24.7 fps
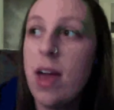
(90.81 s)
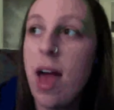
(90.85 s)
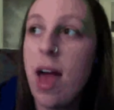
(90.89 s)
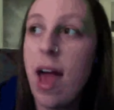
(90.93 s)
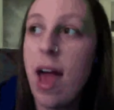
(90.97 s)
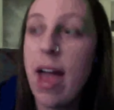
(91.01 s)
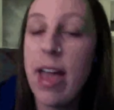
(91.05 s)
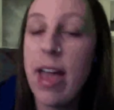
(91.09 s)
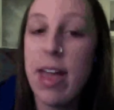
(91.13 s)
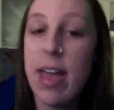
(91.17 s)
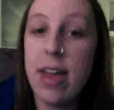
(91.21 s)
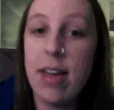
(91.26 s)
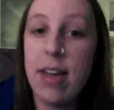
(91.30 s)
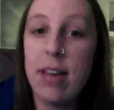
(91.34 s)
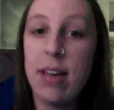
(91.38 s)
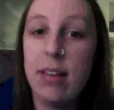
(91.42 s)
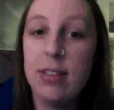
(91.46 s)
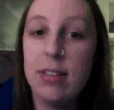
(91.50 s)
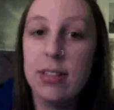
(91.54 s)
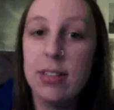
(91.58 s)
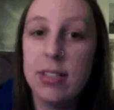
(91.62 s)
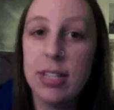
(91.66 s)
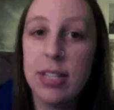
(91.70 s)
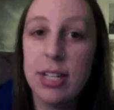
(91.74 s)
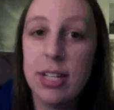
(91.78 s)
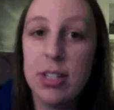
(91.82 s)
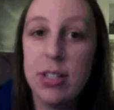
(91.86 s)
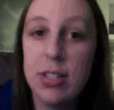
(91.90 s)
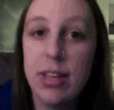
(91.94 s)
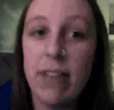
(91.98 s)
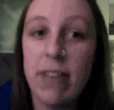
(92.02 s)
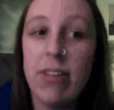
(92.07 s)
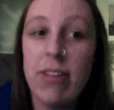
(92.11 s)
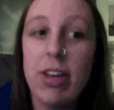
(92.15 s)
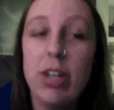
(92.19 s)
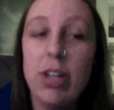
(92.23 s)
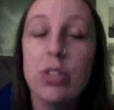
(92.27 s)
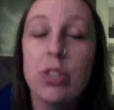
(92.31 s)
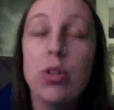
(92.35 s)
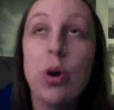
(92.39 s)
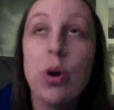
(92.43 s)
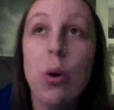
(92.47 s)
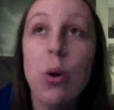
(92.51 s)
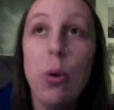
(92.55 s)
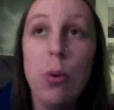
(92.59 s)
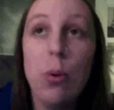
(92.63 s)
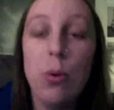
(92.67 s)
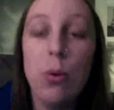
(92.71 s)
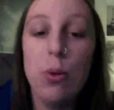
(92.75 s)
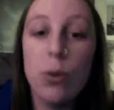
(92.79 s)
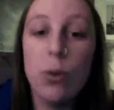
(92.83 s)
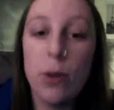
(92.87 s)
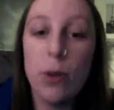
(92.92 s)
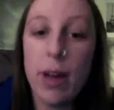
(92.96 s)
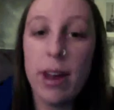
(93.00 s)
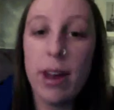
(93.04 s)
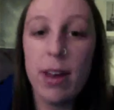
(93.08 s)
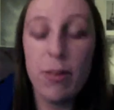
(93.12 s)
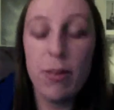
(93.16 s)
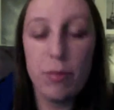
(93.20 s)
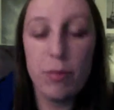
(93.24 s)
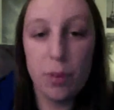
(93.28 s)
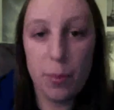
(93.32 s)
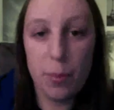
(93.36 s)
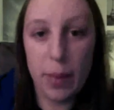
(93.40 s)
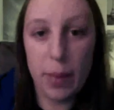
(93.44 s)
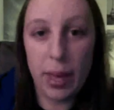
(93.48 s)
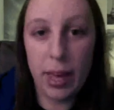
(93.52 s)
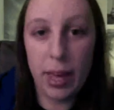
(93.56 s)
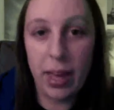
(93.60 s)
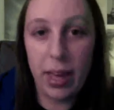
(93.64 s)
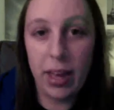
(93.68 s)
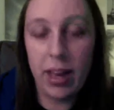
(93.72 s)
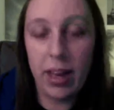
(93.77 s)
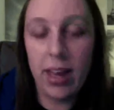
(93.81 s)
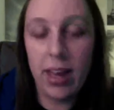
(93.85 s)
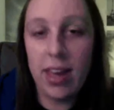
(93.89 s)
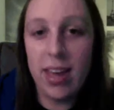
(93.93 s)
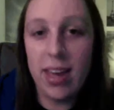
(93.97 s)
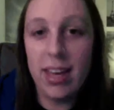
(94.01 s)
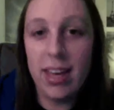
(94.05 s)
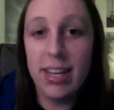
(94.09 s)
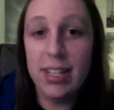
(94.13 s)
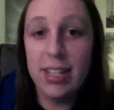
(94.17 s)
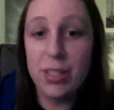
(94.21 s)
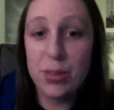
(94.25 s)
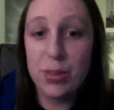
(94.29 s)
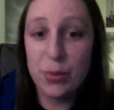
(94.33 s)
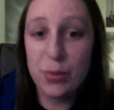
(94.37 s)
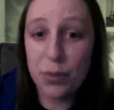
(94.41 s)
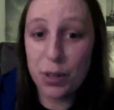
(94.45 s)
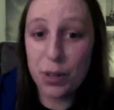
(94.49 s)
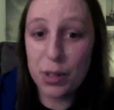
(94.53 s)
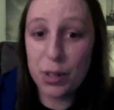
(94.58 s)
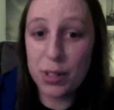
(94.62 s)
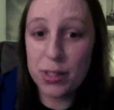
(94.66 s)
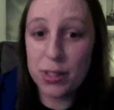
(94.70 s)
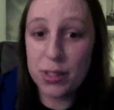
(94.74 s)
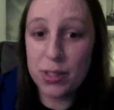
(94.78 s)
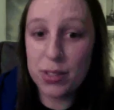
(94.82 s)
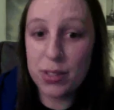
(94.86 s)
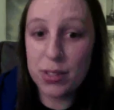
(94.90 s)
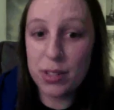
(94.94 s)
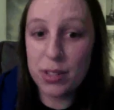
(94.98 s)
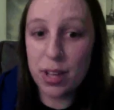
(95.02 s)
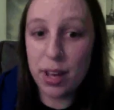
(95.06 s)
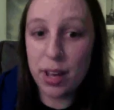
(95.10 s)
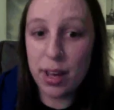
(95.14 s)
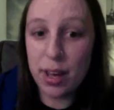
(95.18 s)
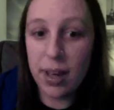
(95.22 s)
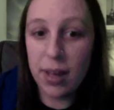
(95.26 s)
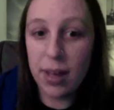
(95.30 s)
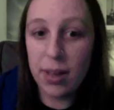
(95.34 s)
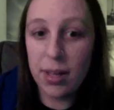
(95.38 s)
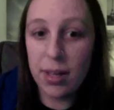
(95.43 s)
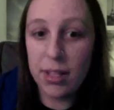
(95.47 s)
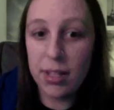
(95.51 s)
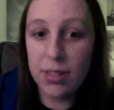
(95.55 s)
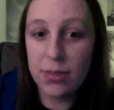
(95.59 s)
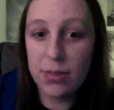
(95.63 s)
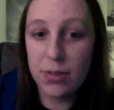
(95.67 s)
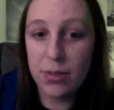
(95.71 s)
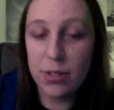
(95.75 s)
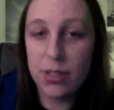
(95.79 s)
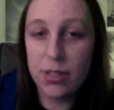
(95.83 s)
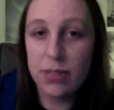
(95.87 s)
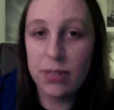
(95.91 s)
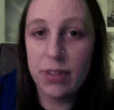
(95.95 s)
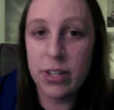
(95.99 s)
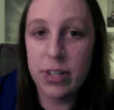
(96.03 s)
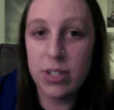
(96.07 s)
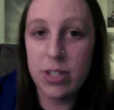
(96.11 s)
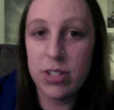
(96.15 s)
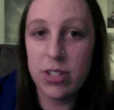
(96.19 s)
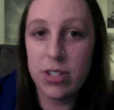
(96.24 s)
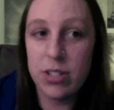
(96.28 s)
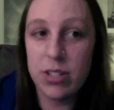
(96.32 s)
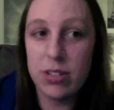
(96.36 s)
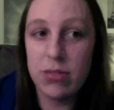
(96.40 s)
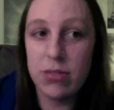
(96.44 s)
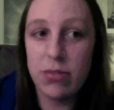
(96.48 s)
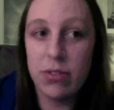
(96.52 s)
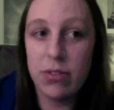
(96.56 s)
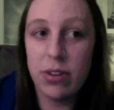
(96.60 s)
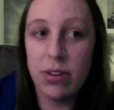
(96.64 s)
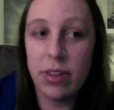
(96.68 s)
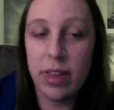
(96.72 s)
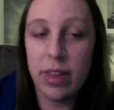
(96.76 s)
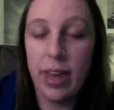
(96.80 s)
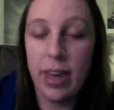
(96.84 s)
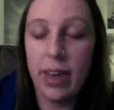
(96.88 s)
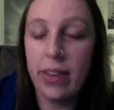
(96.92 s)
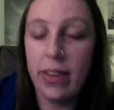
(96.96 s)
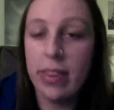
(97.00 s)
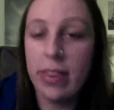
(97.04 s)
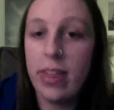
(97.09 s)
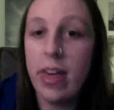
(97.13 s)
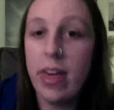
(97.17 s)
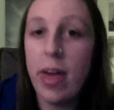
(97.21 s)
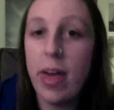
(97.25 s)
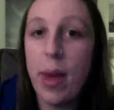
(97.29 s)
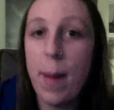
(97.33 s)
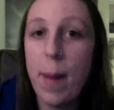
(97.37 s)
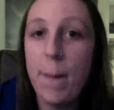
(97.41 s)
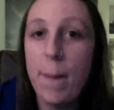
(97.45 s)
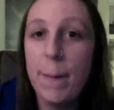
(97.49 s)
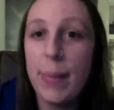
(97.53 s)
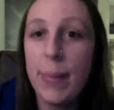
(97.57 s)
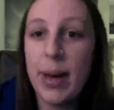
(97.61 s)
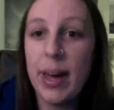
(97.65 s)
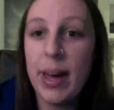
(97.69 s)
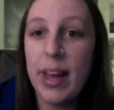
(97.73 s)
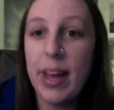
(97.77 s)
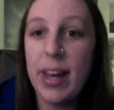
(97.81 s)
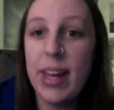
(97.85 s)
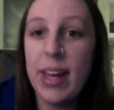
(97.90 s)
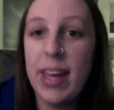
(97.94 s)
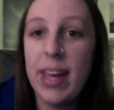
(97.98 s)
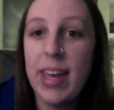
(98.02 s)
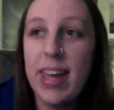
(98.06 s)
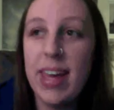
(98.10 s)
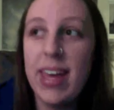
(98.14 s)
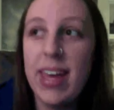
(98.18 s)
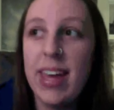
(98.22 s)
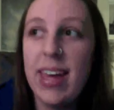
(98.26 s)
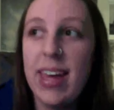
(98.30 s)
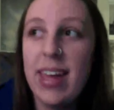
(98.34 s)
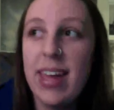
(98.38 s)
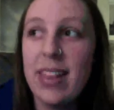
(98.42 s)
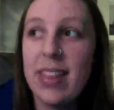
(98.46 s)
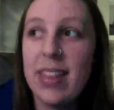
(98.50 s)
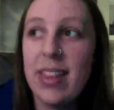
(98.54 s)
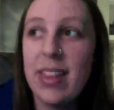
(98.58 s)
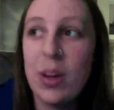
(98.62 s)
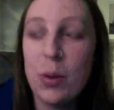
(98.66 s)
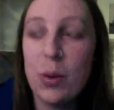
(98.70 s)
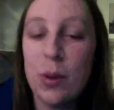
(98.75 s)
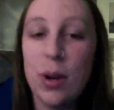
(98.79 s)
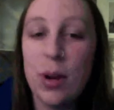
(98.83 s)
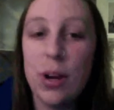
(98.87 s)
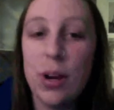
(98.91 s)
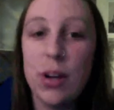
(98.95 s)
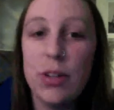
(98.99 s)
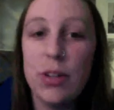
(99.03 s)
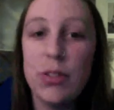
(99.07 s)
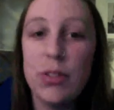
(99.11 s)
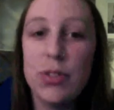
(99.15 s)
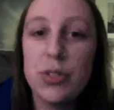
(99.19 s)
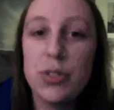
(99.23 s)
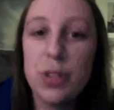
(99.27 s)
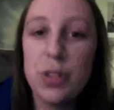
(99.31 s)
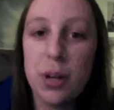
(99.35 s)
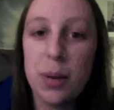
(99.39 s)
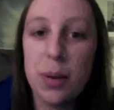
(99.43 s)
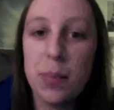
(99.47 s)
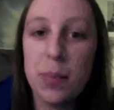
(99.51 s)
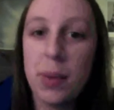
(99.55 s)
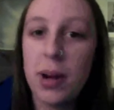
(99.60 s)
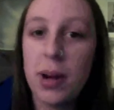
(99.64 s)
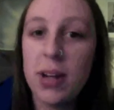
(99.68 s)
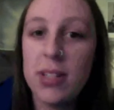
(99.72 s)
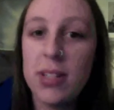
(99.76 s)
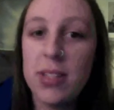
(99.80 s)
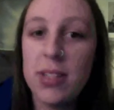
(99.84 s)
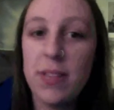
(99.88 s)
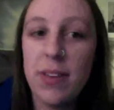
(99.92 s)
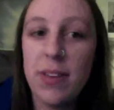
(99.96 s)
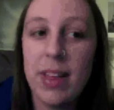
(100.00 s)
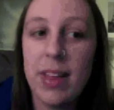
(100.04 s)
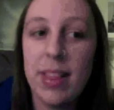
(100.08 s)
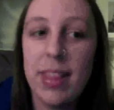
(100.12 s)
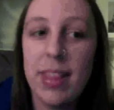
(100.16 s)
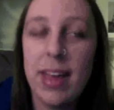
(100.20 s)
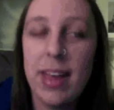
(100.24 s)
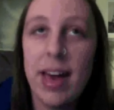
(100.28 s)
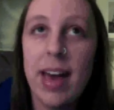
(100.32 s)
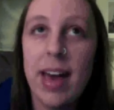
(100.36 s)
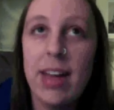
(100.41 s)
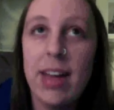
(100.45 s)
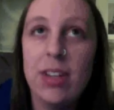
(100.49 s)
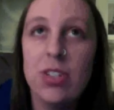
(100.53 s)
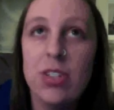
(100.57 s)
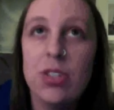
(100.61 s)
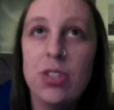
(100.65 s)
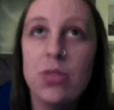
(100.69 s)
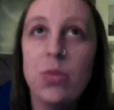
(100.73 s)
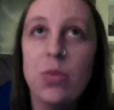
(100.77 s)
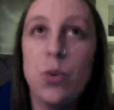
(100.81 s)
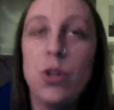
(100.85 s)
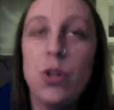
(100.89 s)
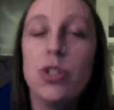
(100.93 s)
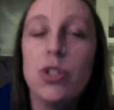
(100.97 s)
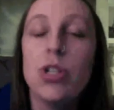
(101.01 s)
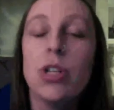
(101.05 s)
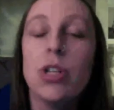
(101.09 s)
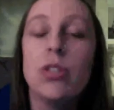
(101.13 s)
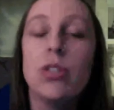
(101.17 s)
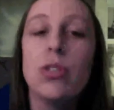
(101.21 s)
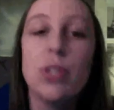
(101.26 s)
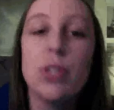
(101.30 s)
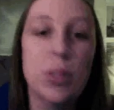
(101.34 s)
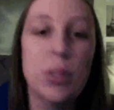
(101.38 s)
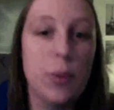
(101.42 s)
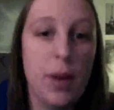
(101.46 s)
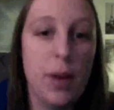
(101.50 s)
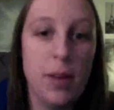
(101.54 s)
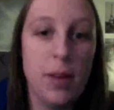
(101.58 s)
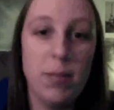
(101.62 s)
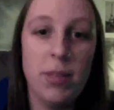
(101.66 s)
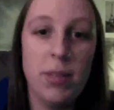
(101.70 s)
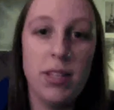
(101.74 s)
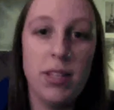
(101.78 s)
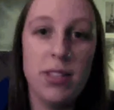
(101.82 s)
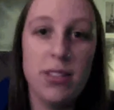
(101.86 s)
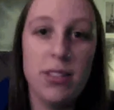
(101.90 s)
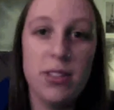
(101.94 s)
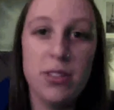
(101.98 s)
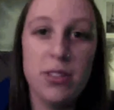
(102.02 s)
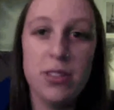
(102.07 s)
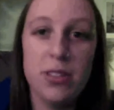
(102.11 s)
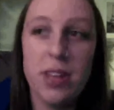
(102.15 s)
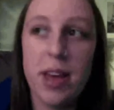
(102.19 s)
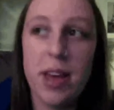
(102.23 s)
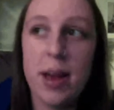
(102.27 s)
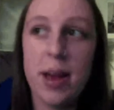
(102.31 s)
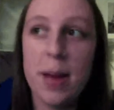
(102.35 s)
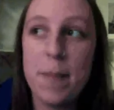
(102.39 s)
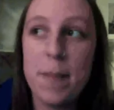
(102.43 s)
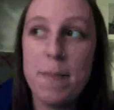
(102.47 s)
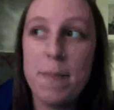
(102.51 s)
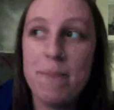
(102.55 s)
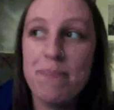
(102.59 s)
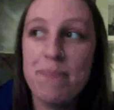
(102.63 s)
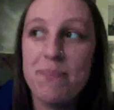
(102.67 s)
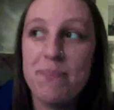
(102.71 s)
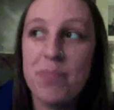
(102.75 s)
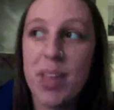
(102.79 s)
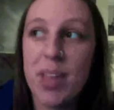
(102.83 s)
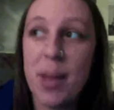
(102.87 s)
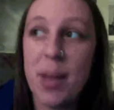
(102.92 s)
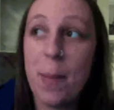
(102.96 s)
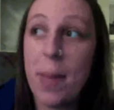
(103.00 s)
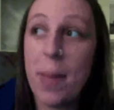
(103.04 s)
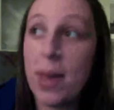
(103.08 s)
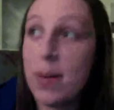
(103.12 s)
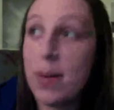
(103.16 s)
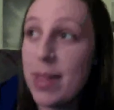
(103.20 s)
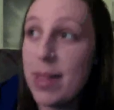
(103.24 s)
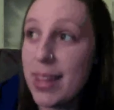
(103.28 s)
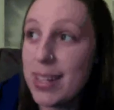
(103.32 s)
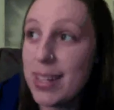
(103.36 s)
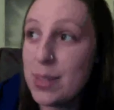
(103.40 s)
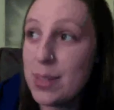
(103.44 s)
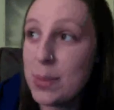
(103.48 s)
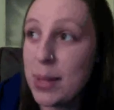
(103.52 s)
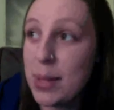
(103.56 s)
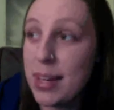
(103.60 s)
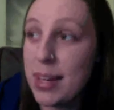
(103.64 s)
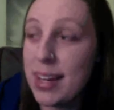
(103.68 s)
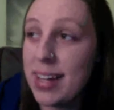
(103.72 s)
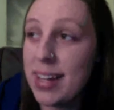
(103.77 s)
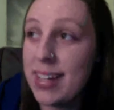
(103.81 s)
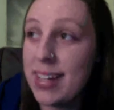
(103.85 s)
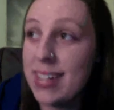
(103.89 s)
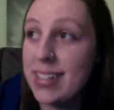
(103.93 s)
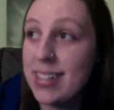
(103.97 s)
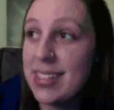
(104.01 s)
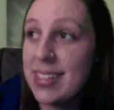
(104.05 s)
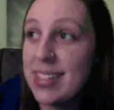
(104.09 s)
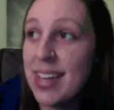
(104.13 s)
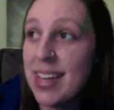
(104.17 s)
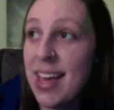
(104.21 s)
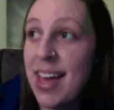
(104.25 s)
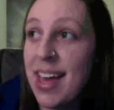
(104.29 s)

I can give it total credit for being his first uh, his first venture into full length, but there were certain parts of it that were just too aimless, um, and maybe that's because